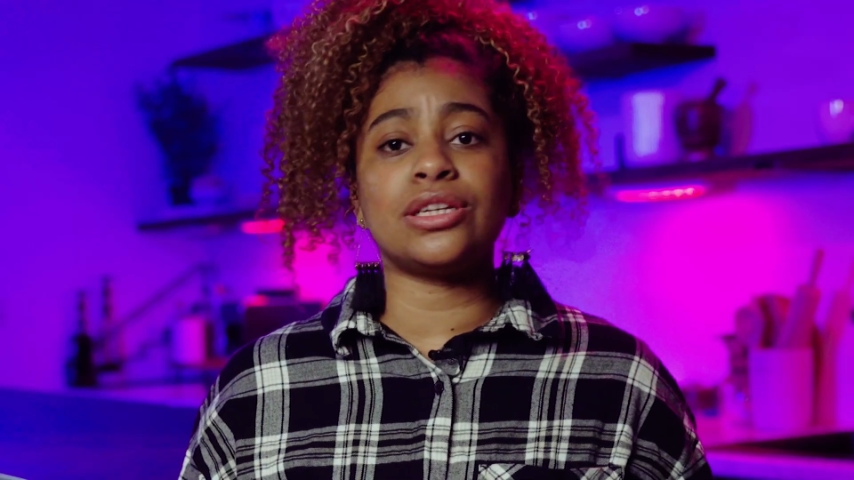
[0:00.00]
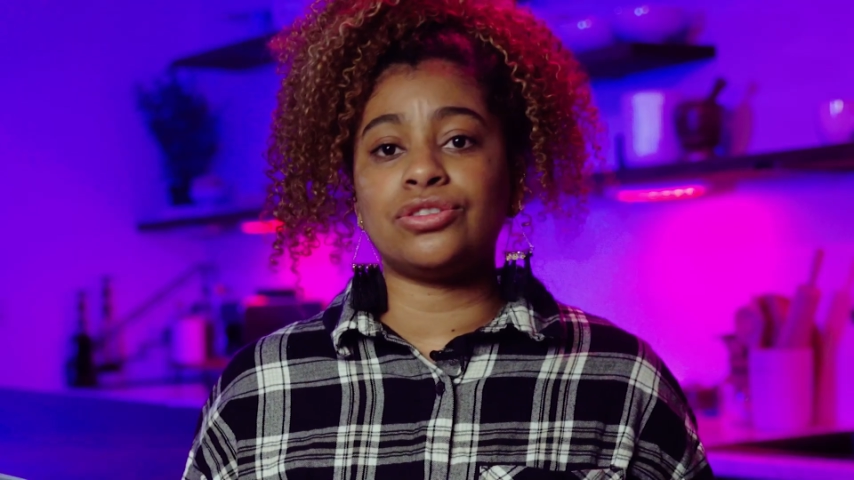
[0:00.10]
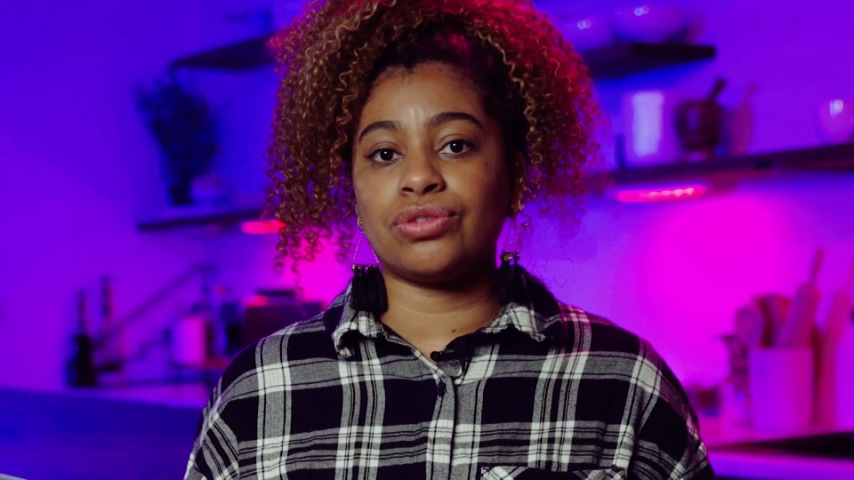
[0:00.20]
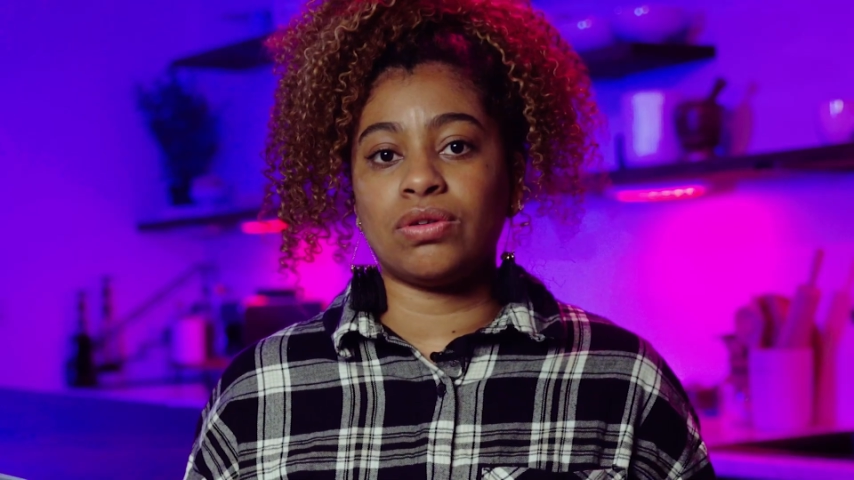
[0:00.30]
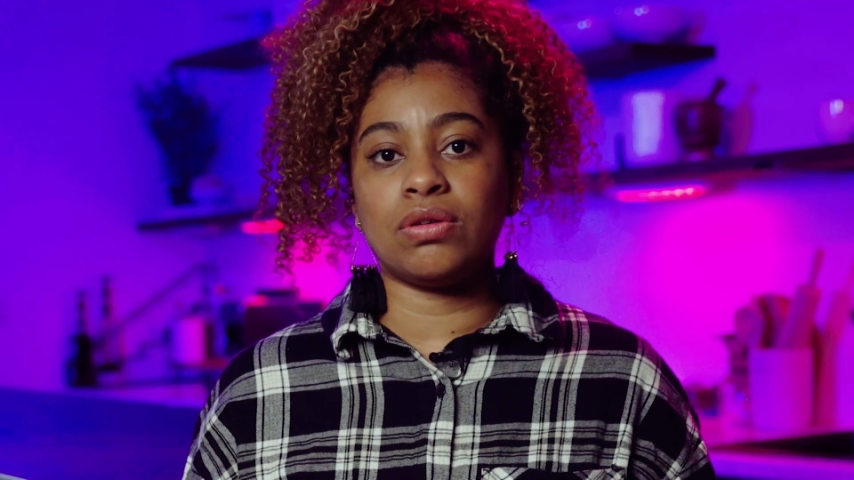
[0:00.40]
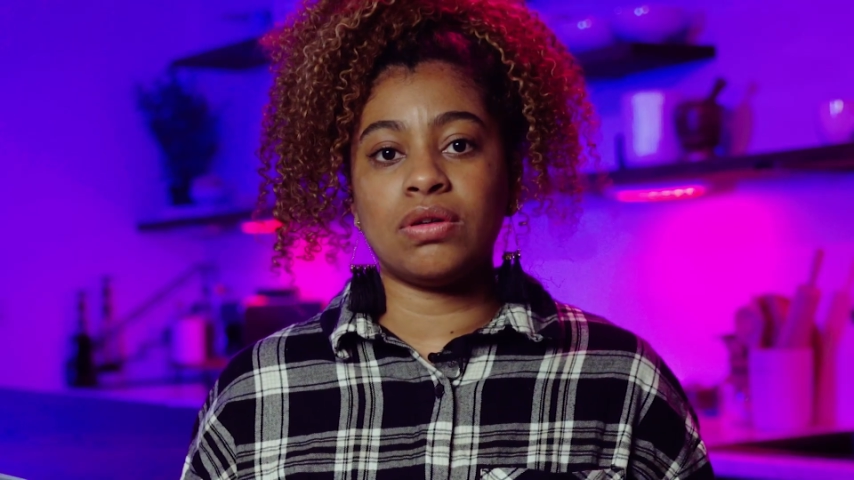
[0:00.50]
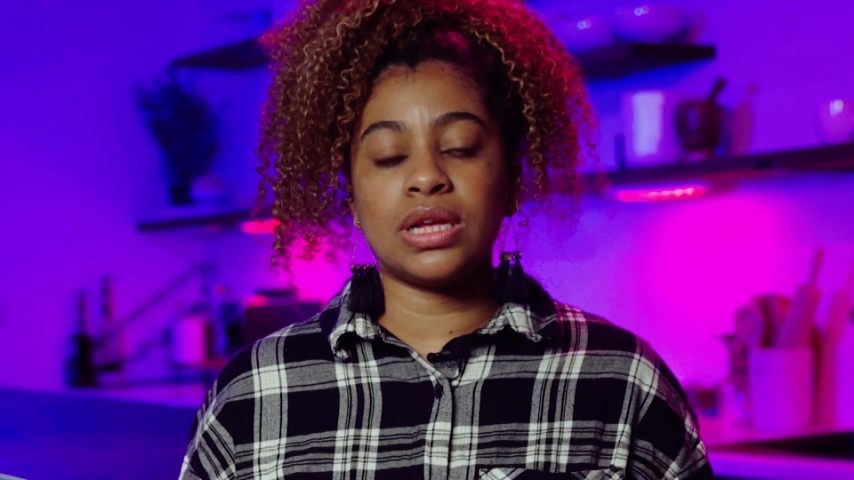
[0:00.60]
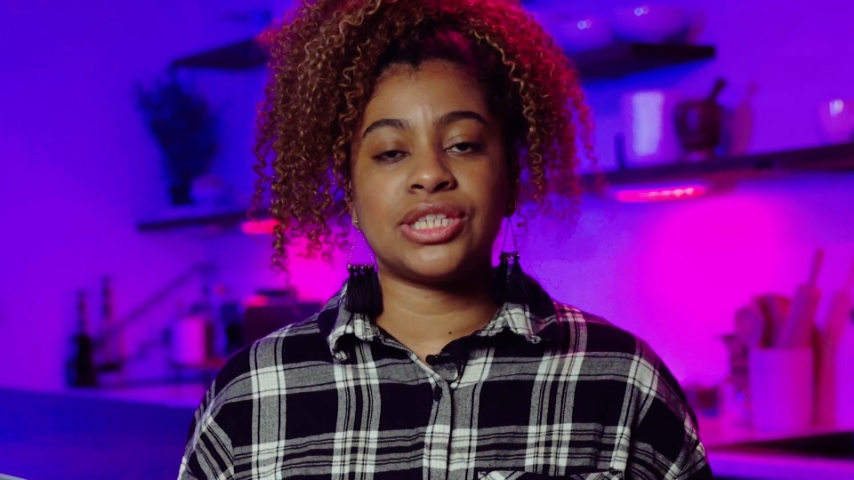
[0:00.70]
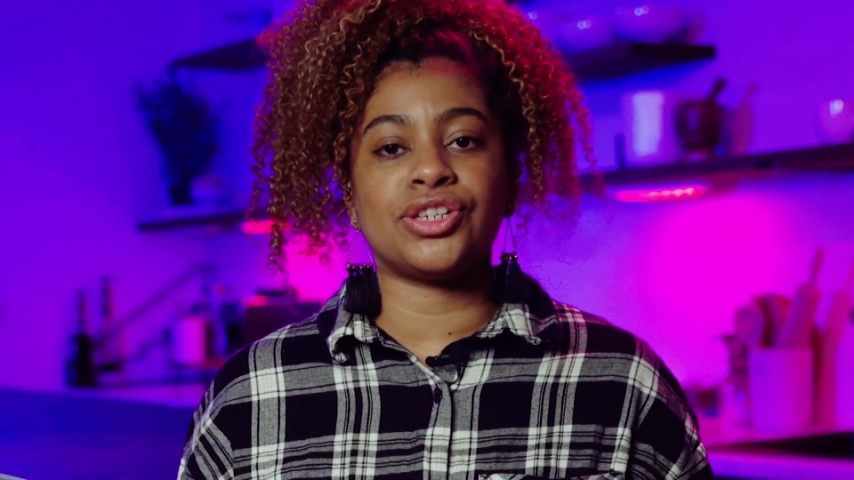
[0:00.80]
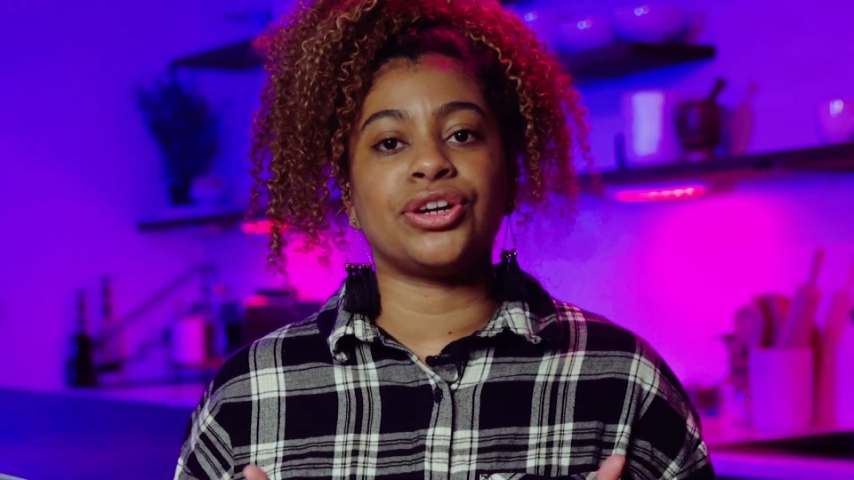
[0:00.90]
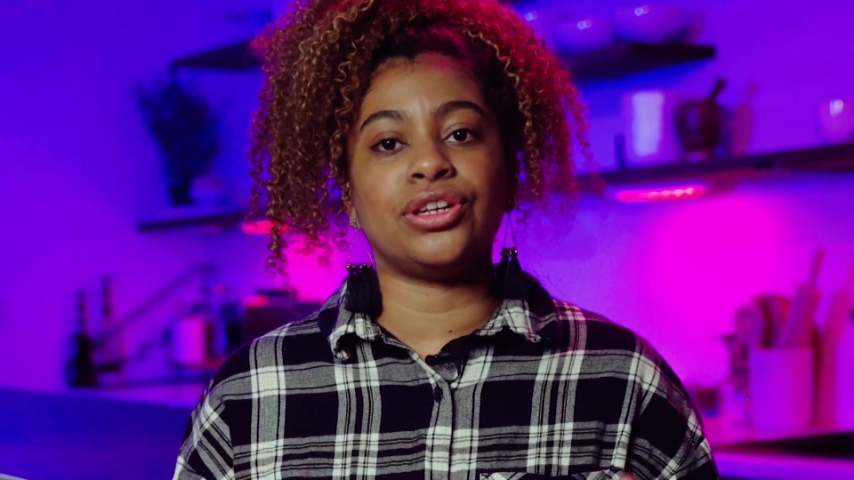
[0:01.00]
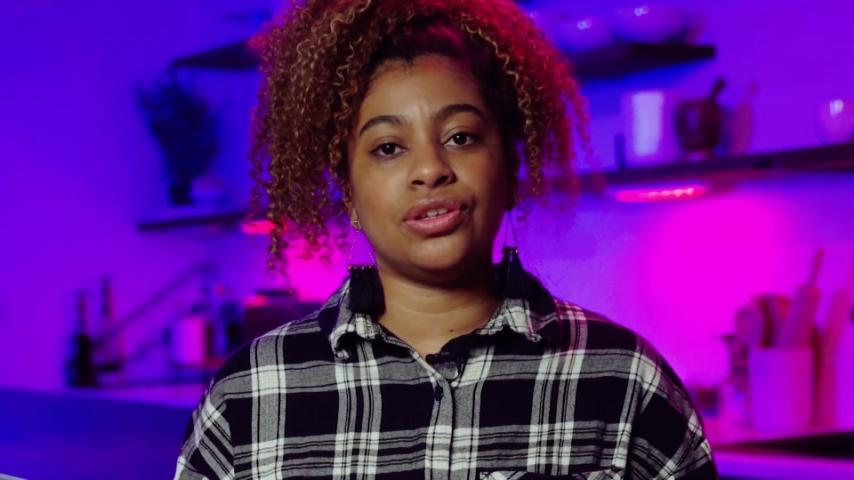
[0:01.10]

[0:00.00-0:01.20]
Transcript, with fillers: control and start